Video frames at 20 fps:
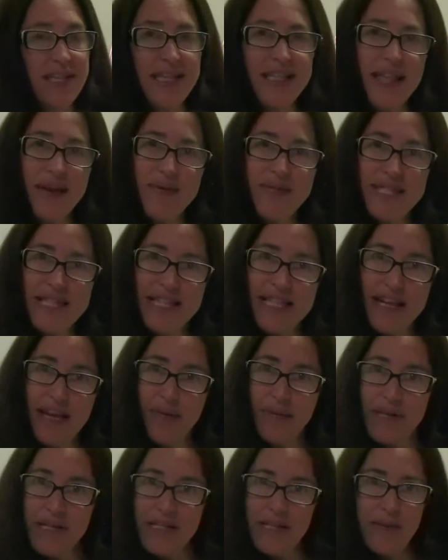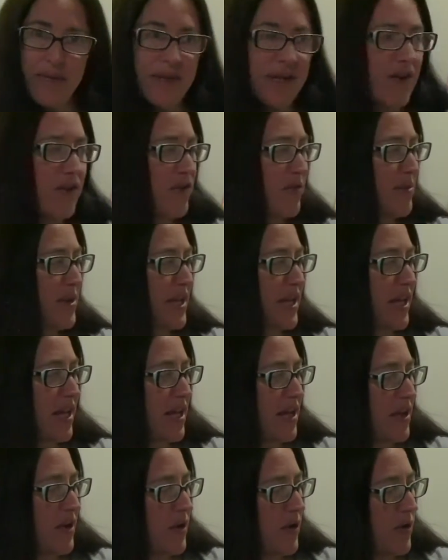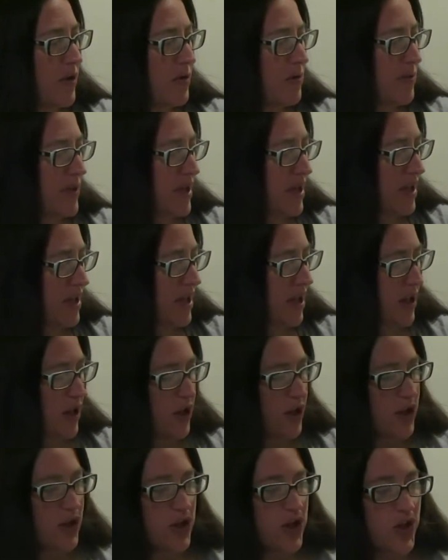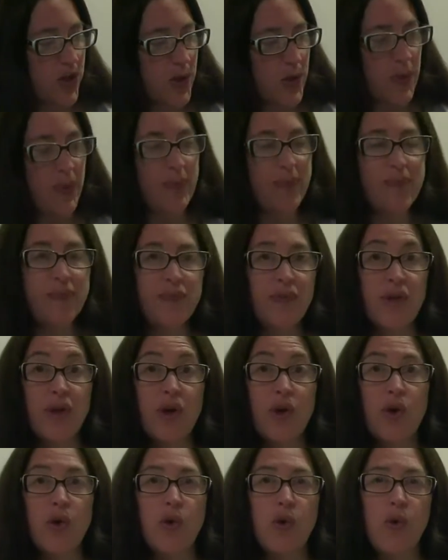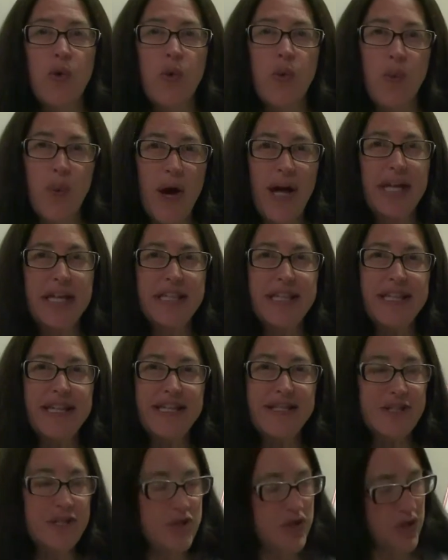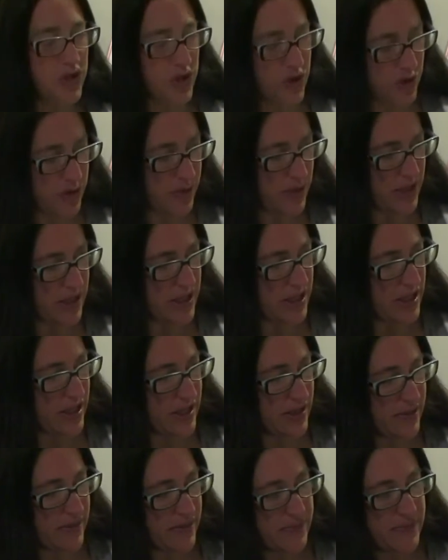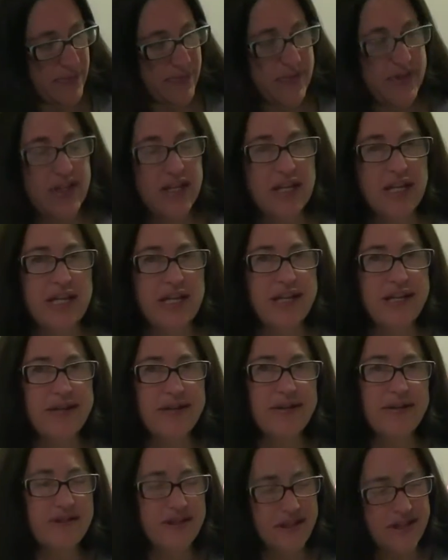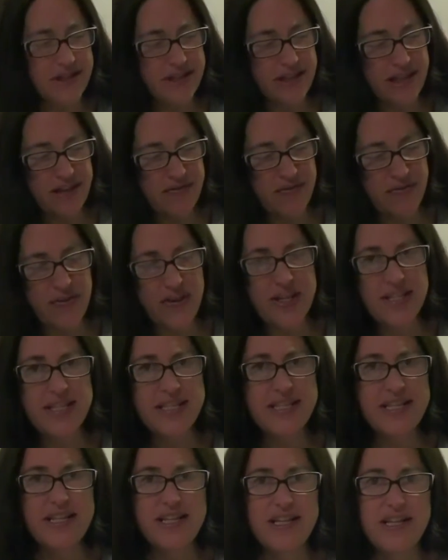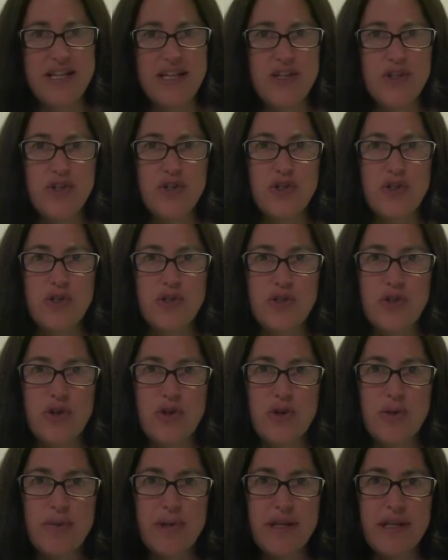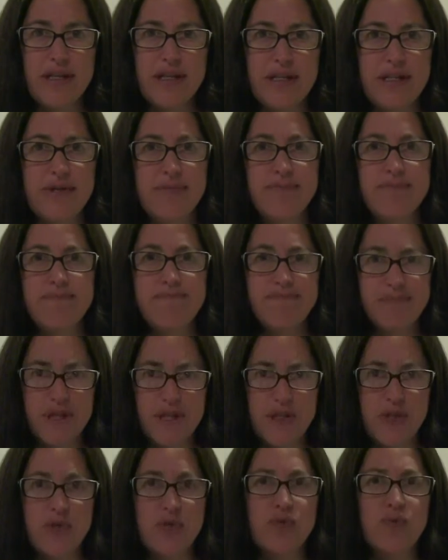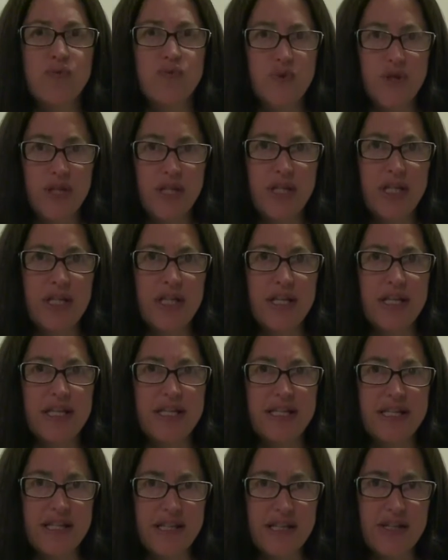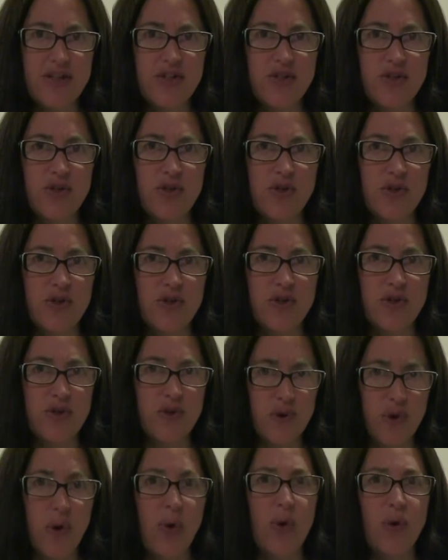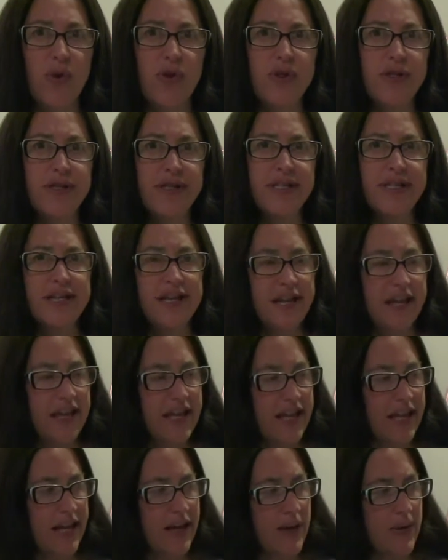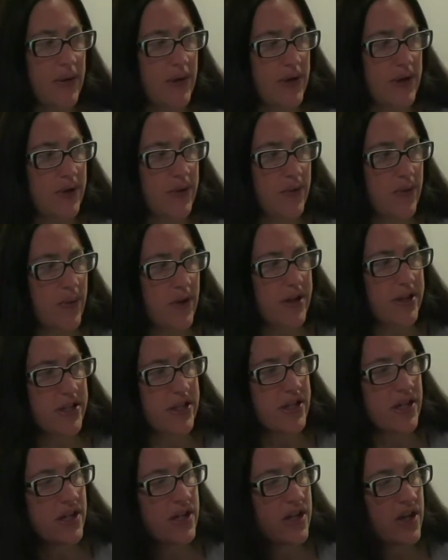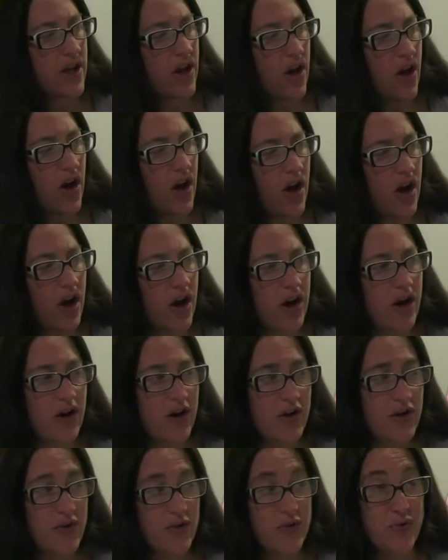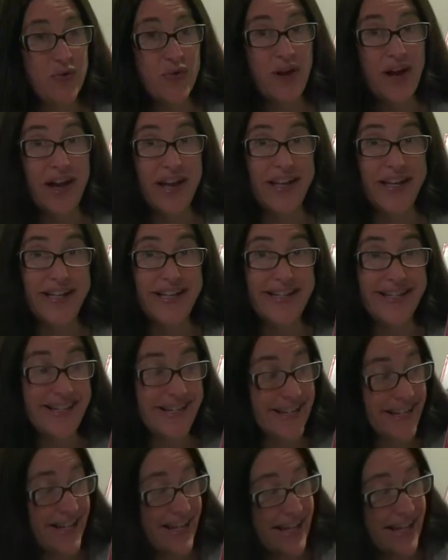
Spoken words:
That was silly. I mixed up my alphabet. N-O-P-Q. Quietly determined. Look at that face. Determined means you're really going to stick to your goal and get what you want. R, ready.